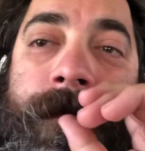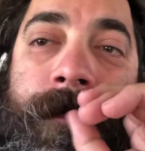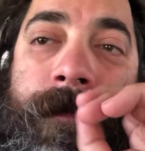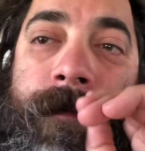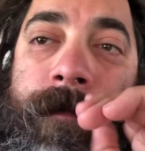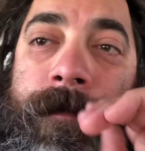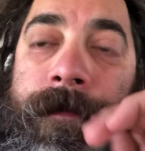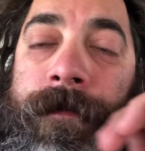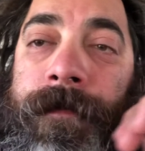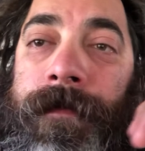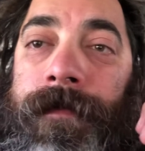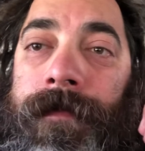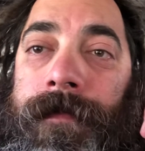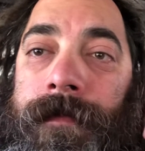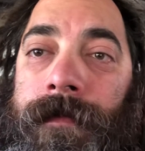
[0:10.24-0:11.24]

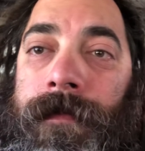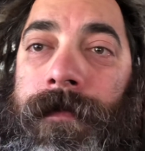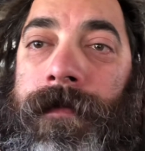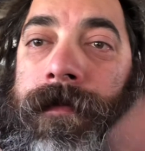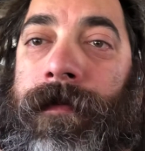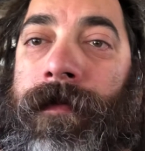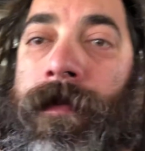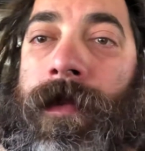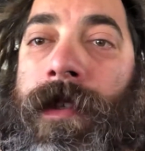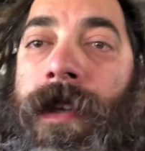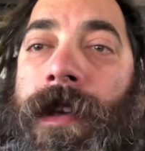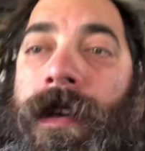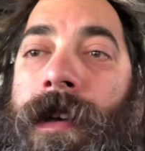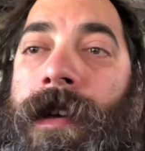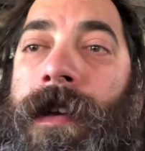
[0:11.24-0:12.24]

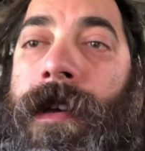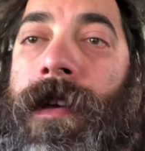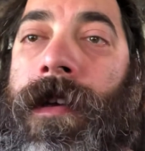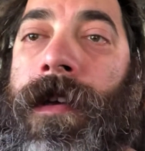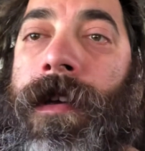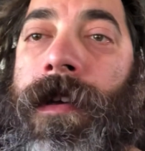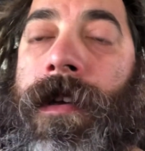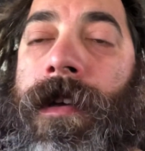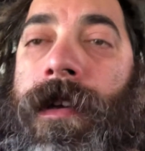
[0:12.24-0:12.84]
No one is speaking in this clip.